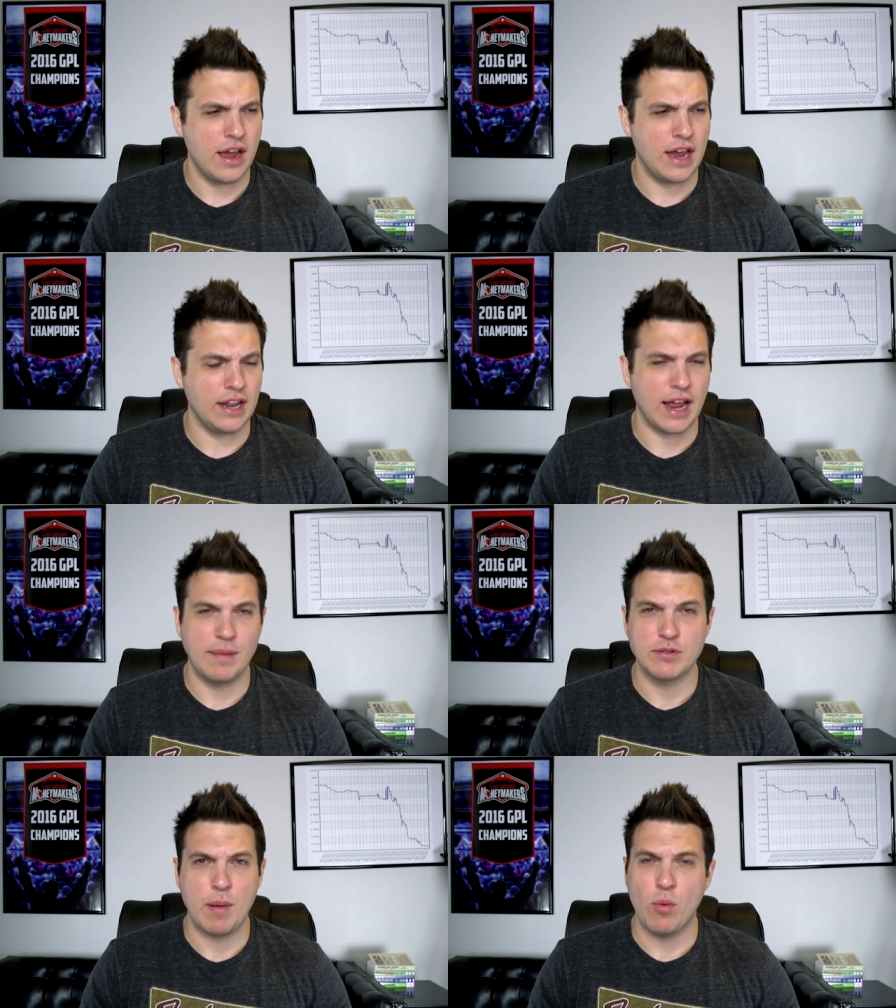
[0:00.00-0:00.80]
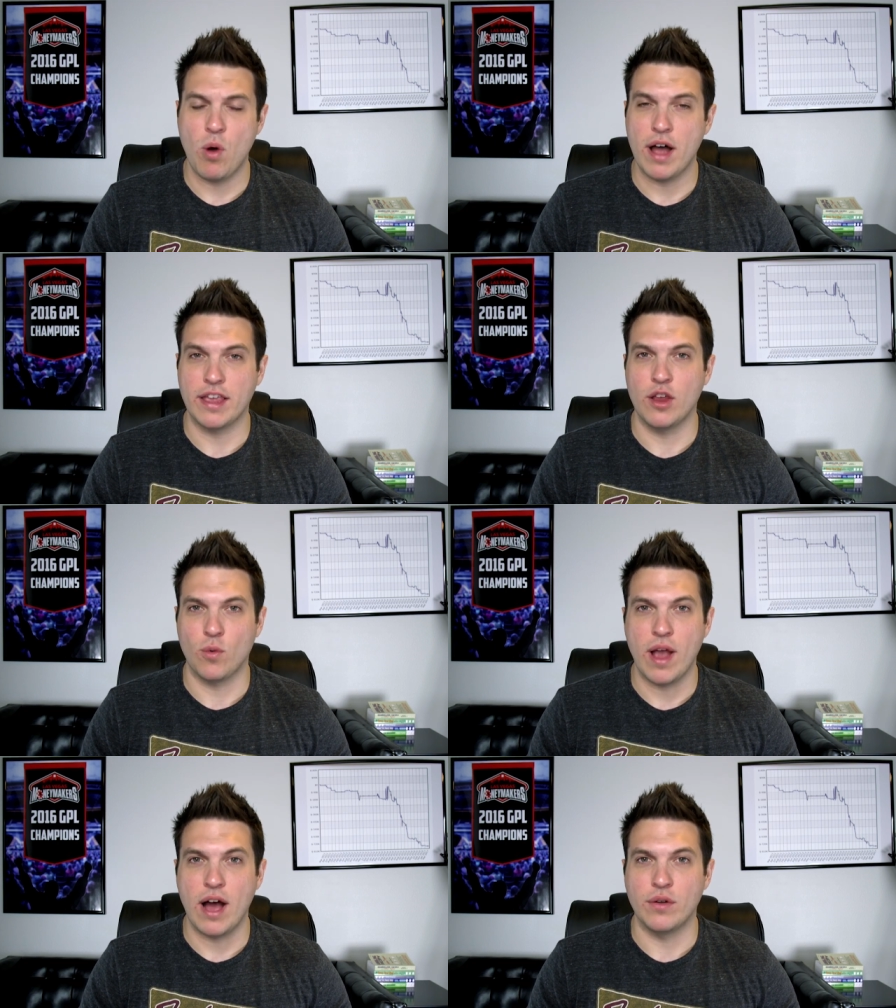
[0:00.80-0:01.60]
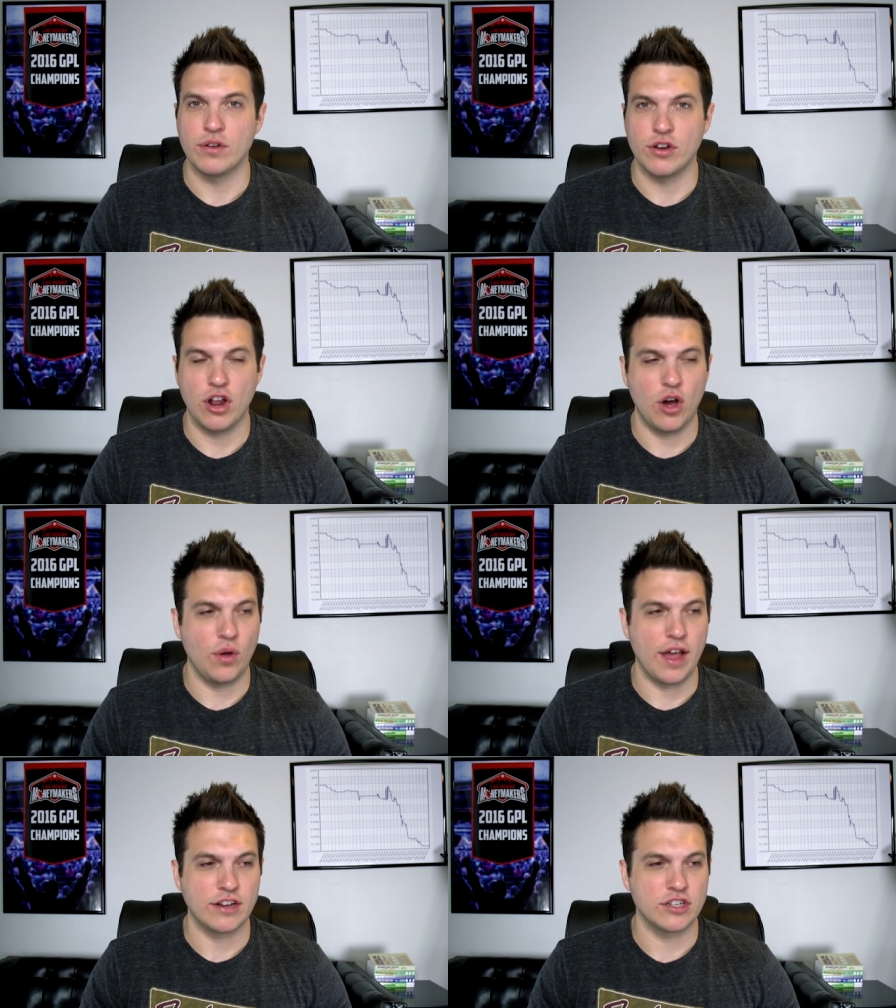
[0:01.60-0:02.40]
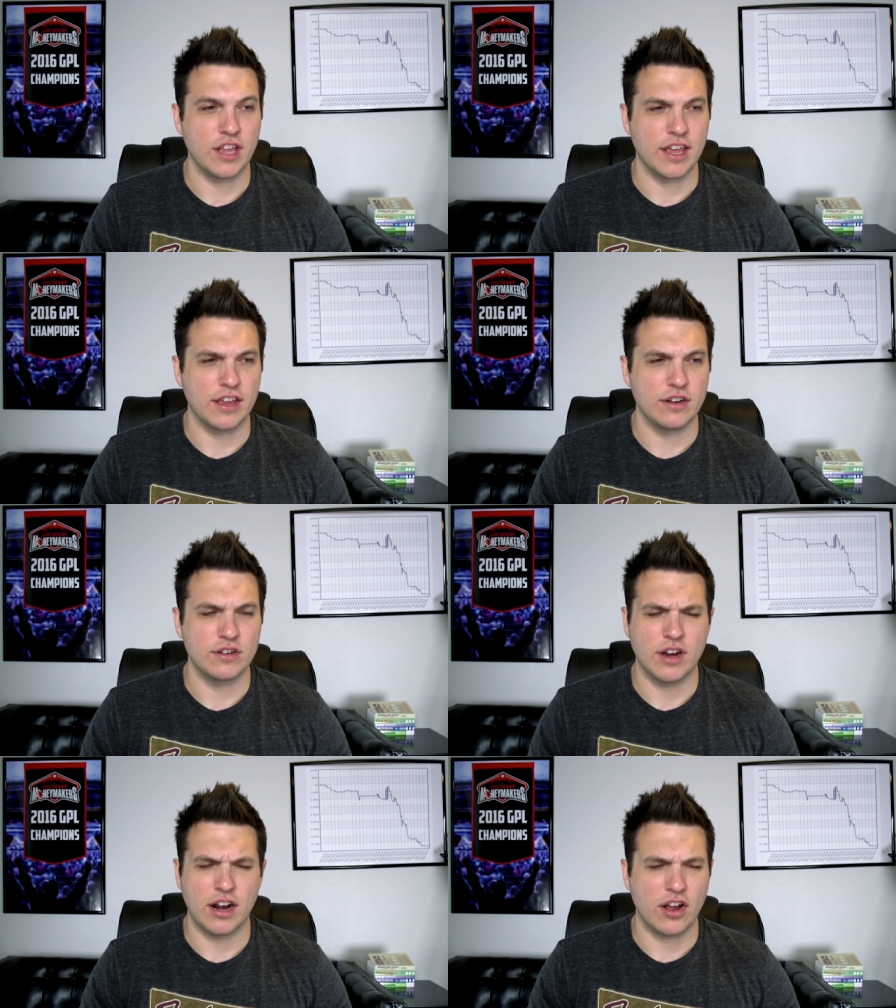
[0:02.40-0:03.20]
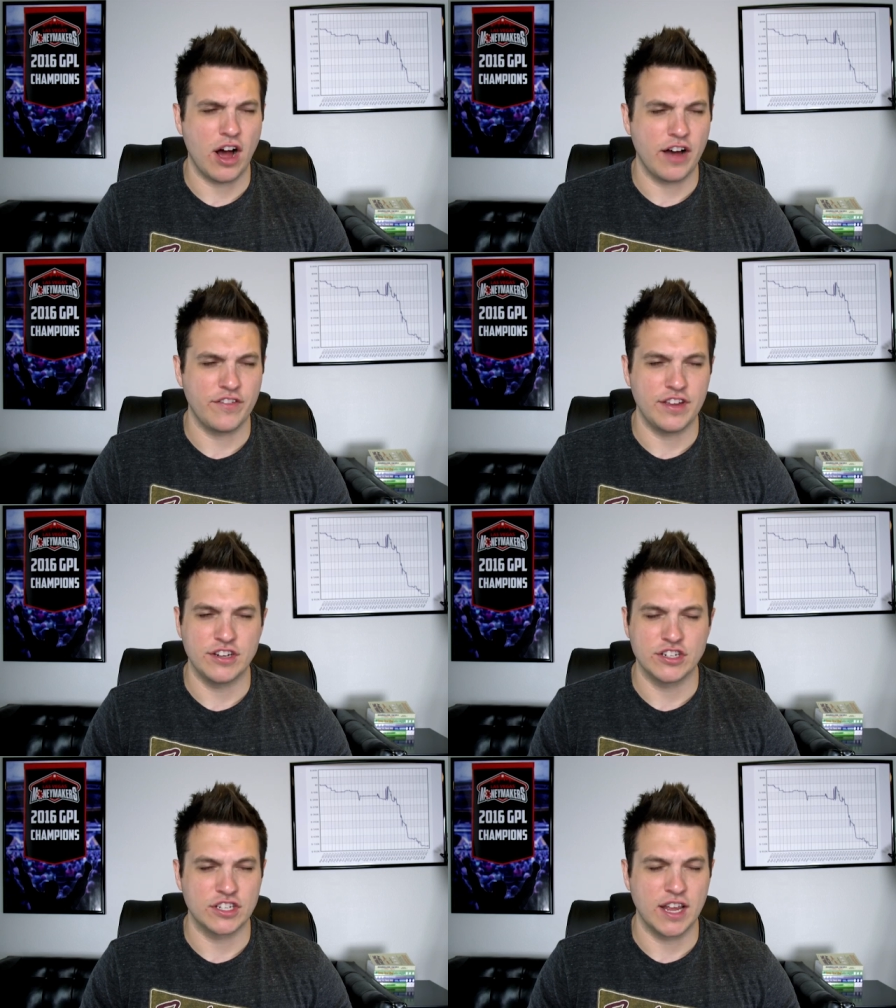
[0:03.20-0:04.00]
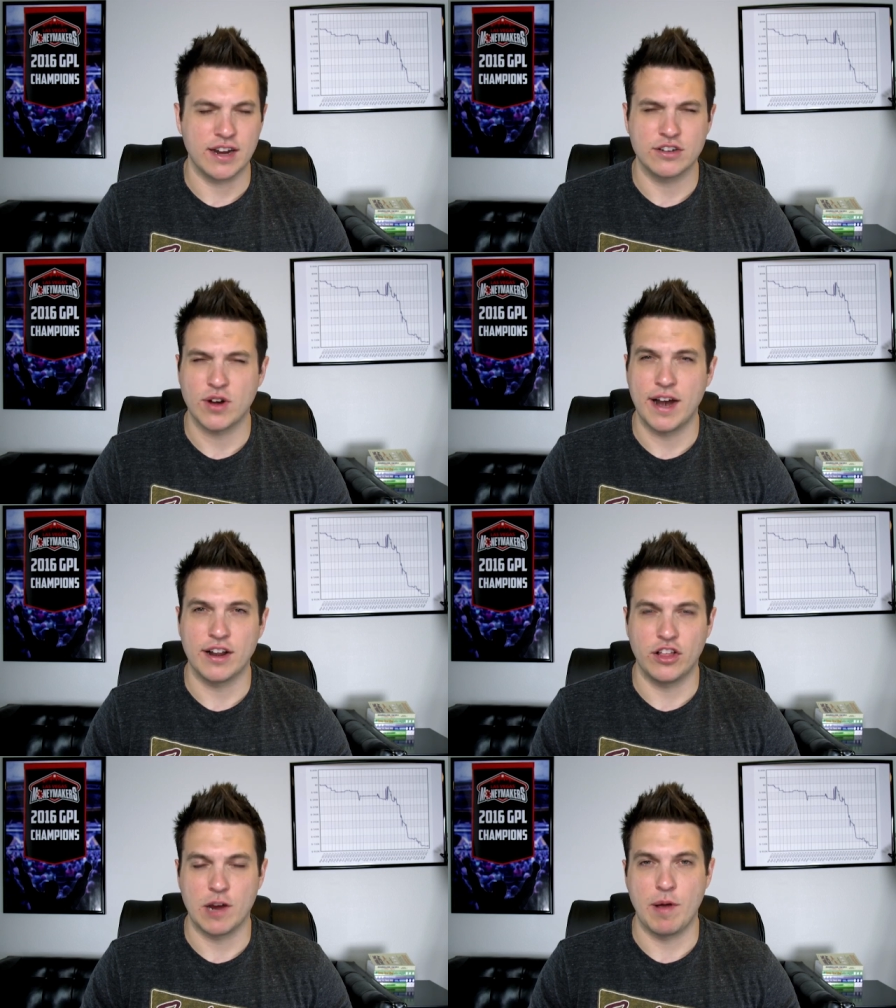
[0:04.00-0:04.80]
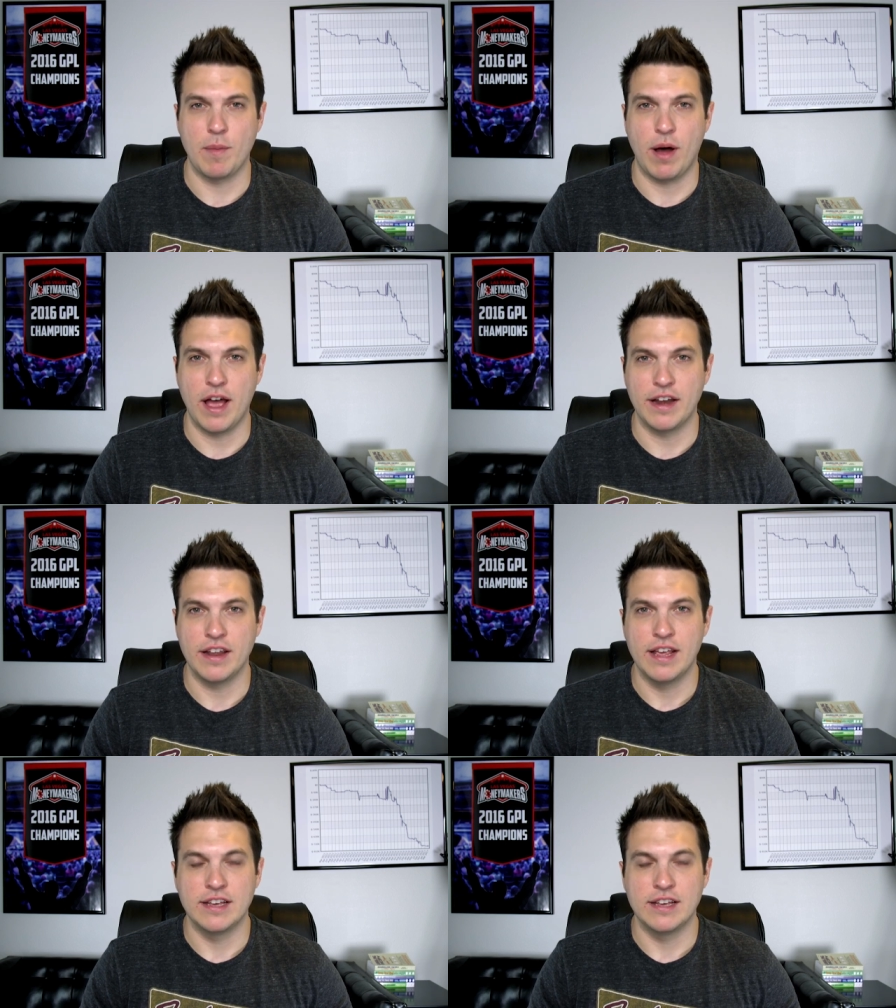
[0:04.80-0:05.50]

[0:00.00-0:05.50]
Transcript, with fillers: And like, I just remember walking around, you know, like just like got a coffee, just like trying to clear my mind,